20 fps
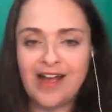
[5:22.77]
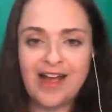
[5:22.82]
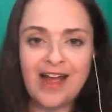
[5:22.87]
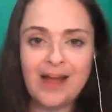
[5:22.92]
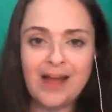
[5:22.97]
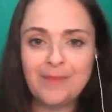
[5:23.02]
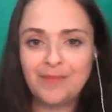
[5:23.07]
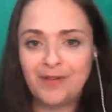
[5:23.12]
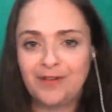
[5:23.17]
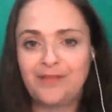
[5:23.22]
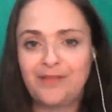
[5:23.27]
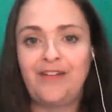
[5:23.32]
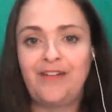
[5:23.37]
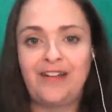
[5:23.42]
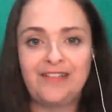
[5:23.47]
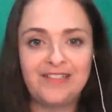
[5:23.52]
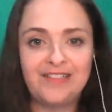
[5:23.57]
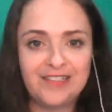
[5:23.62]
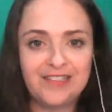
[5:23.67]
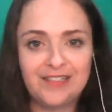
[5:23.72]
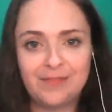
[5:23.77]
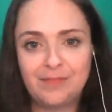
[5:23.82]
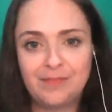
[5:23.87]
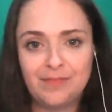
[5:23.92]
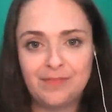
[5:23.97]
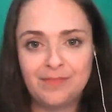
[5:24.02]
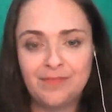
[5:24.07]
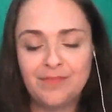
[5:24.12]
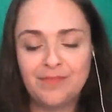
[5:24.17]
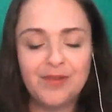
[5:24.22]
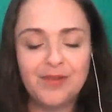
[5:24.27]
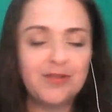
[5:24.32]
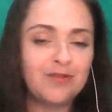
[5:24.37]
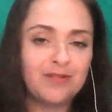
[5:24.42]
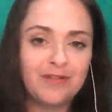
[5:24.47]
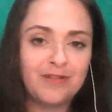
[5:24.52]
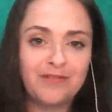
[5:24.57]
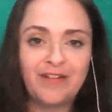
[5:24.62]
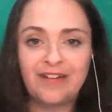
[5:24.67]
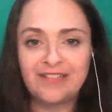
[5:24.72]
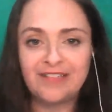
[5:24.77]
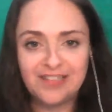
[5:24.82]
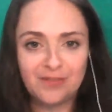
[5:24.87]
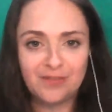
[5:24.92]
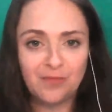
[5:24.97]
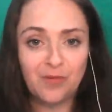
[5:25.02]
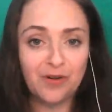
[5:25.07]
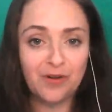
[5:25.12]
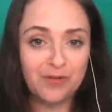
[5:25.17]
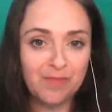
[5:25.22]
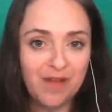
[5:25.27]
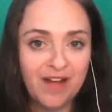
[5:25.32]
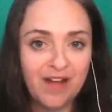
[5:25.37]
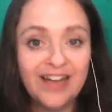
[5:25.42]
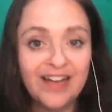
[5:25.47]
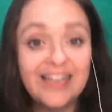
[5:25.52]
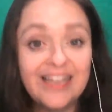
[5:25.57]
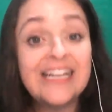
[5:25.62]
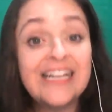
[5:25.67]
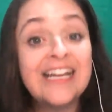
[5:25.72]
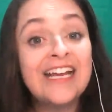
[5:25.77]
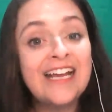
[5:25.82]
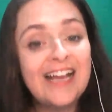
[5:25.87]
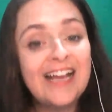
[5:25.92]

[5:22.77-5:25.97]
I'm not a fascist, you're a fascist, what am I?